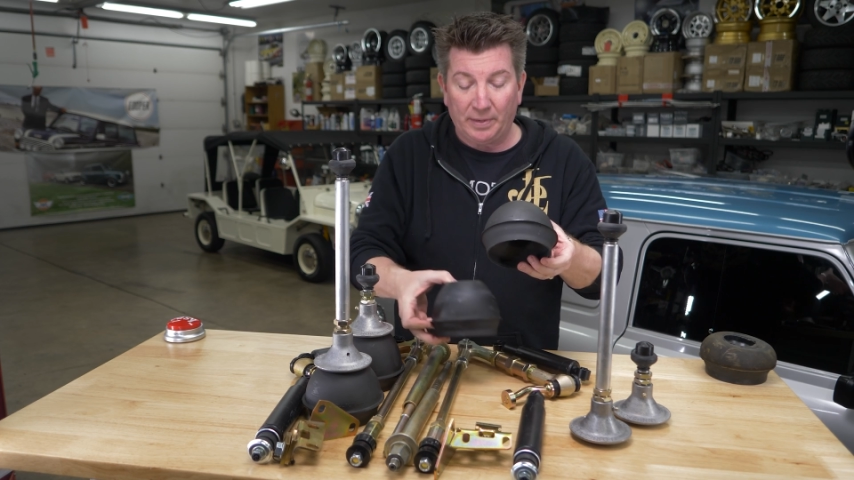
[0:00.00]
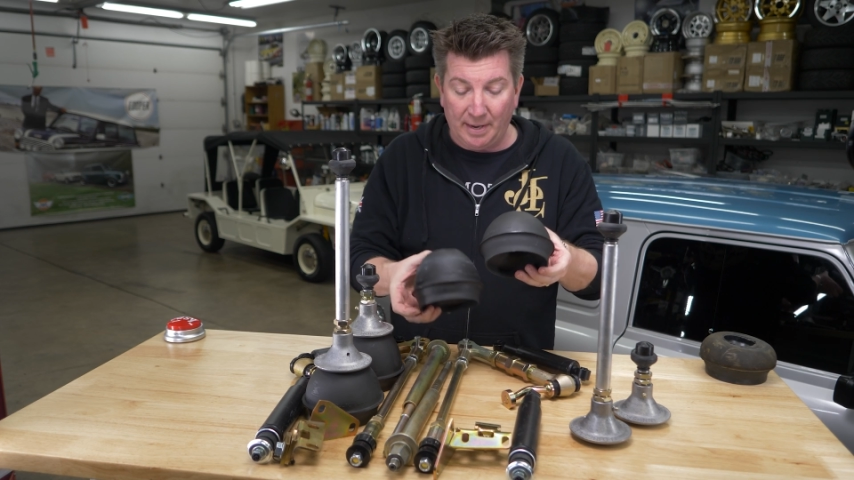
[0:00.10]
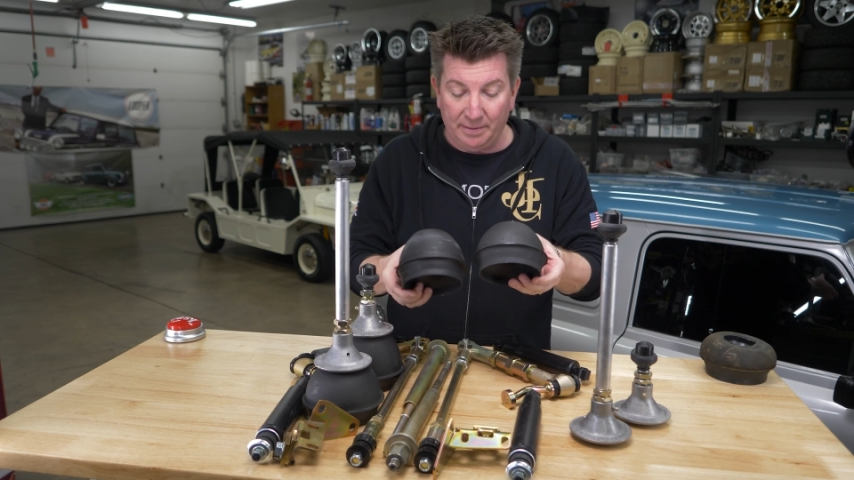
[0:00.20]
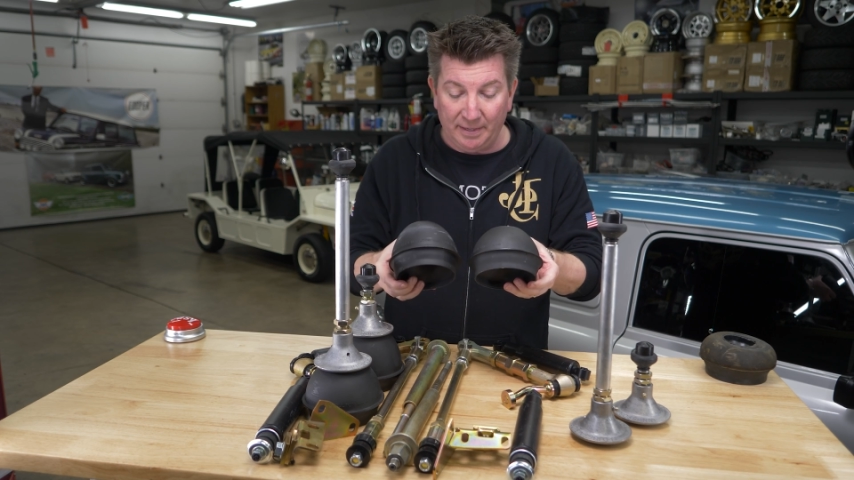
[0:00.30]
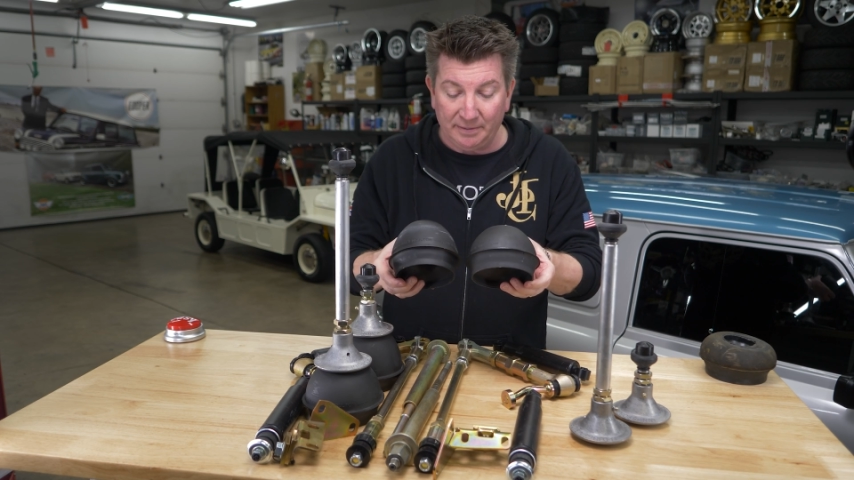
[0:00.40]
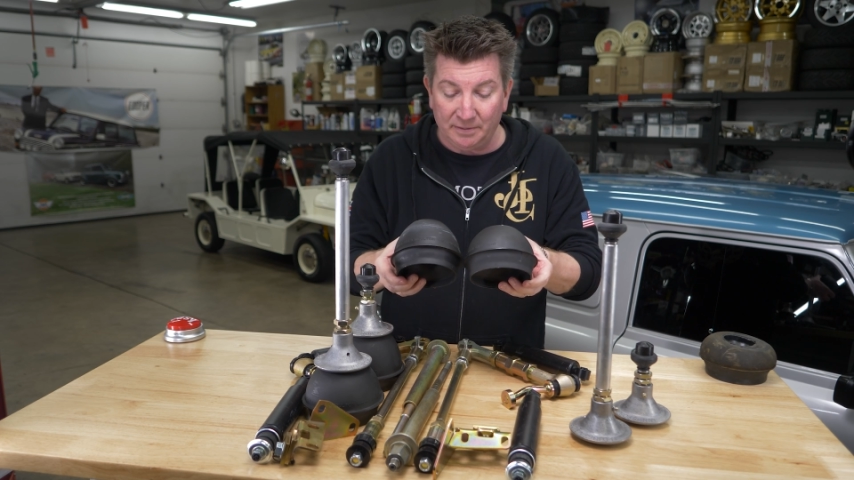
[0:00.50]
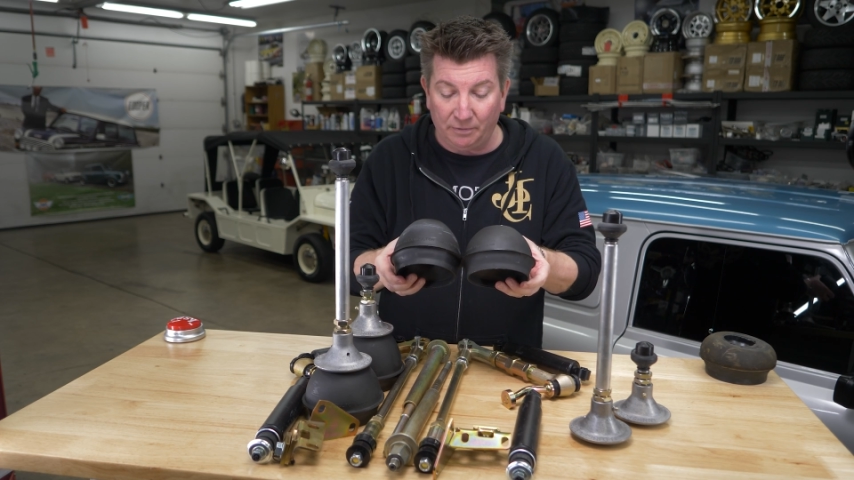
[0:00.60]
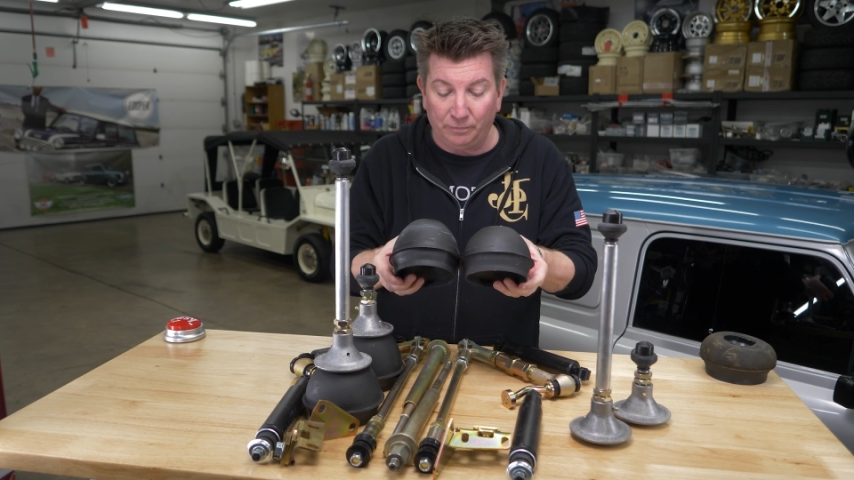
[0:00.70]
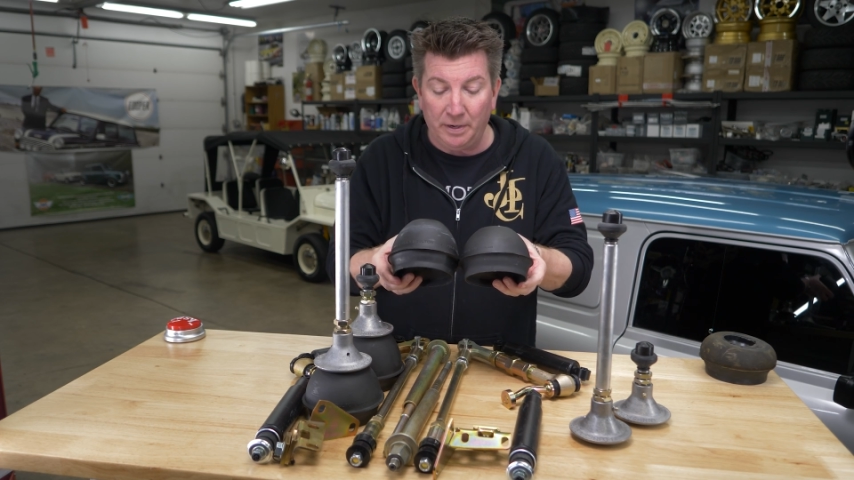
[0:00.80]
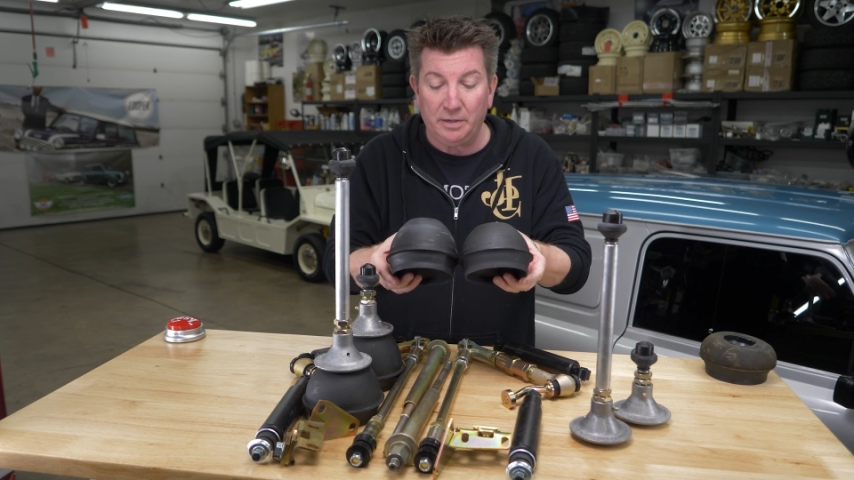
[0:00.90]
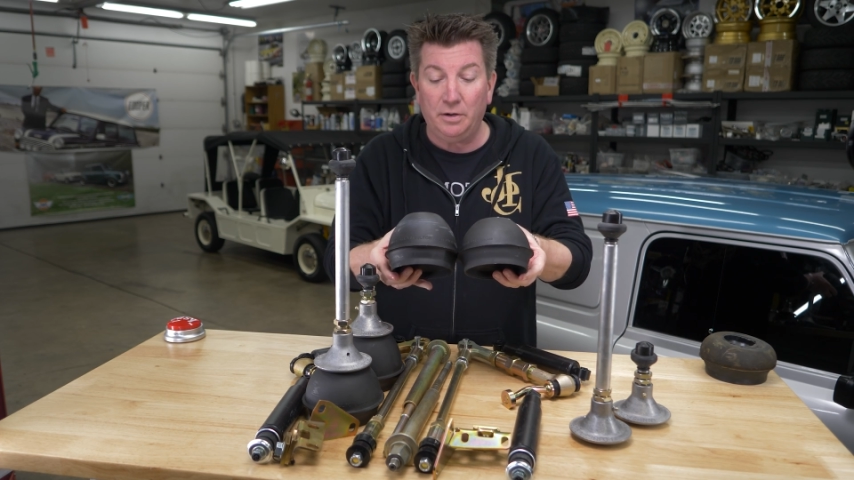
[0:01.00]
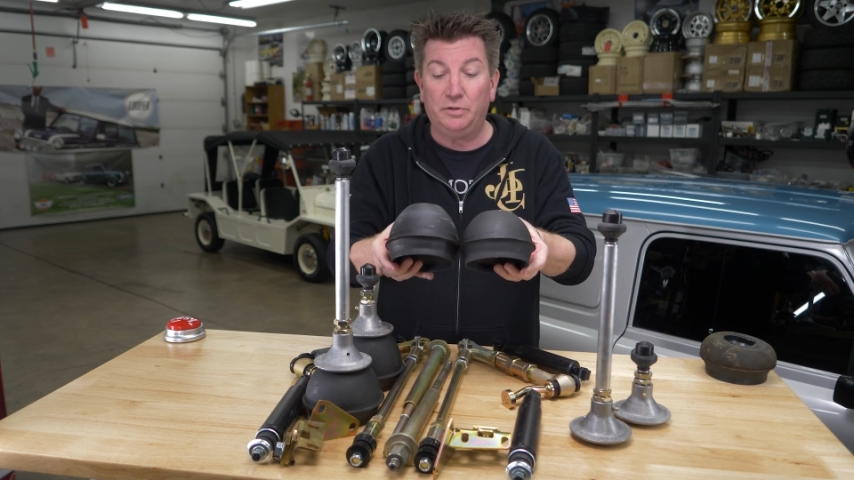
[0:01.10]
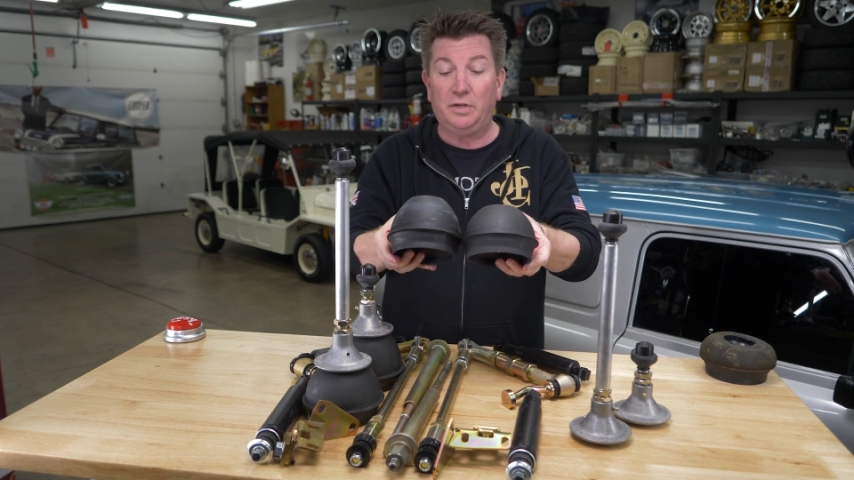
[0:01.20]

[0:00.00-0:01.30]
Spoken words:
and this is a front cone.